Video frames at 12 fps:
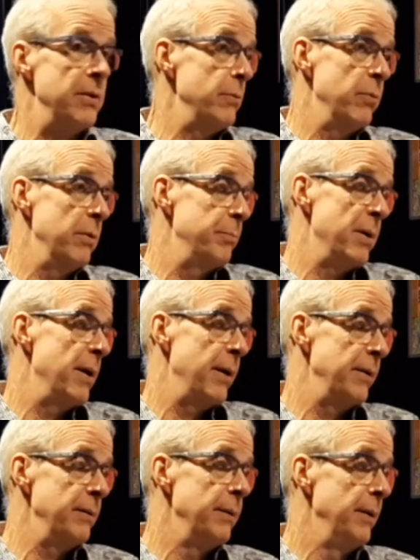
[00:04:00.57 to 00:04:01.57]
They weren't
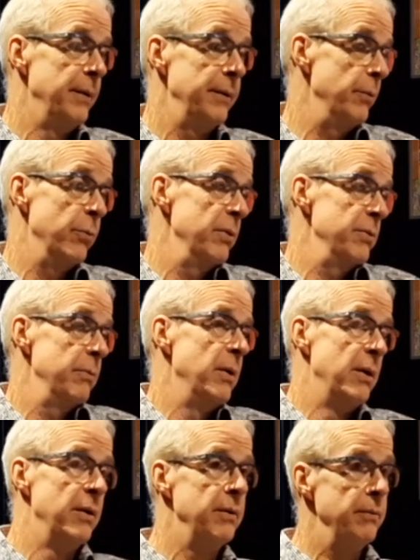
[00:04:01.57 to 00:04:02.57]
buying. There
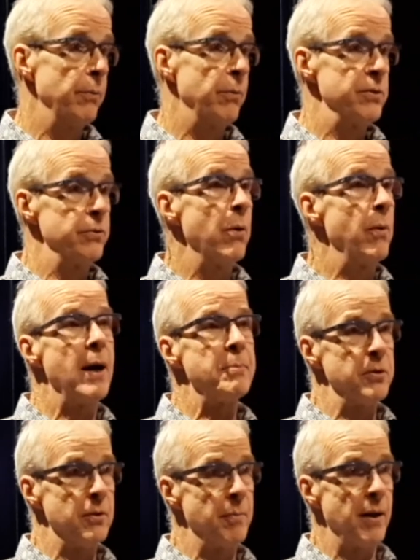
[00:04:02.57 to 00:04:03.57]
was no
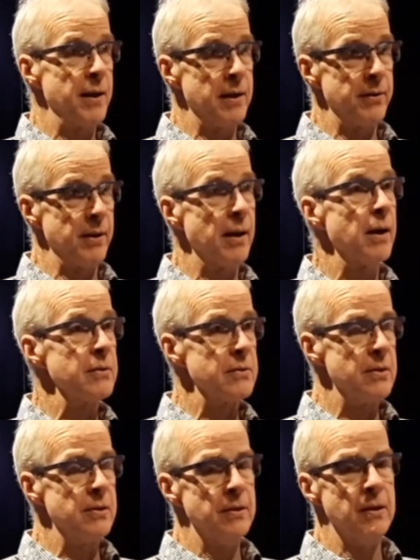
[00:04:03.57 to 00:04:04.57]
option to buy anything else.